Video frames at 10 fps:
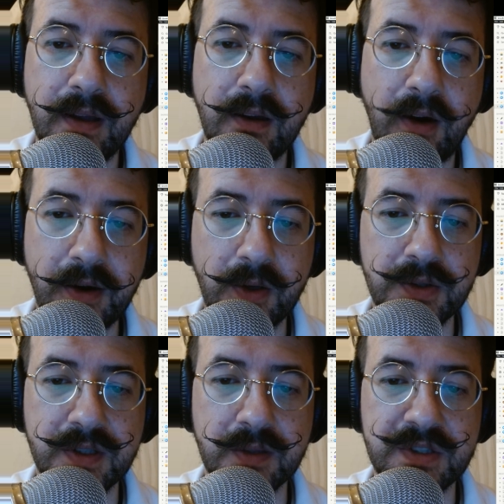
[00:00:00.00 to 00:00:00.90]
articles
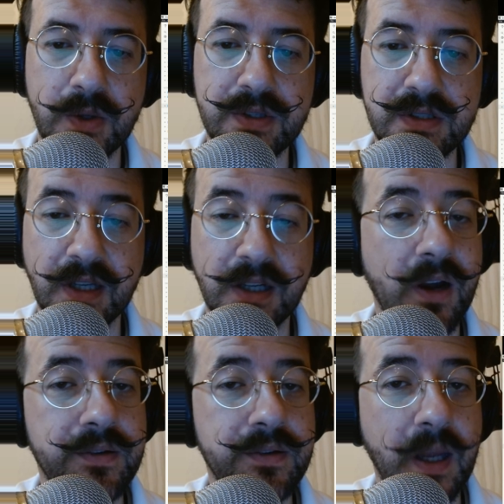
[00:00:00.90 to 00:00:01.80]
and resources that
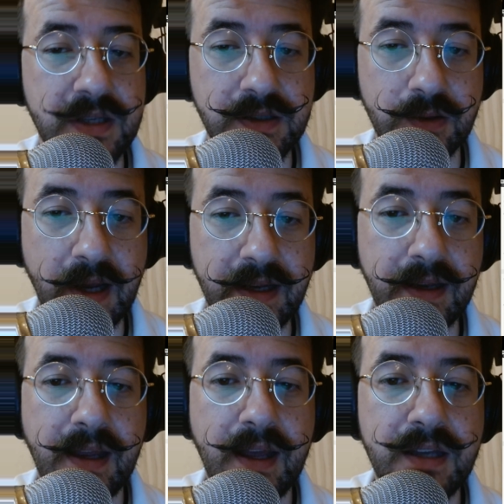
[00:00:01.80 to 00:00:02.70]
CrowdTamers has created
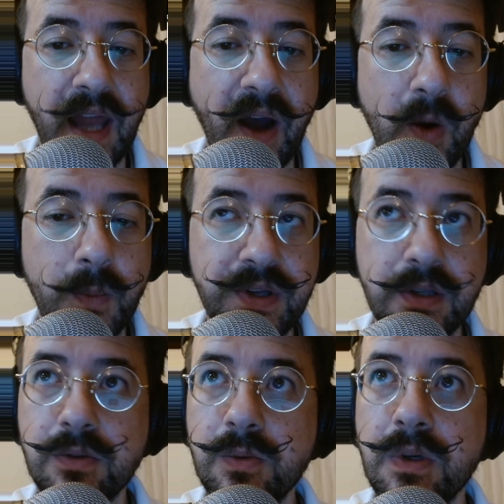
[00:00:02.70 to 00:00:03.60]
to help you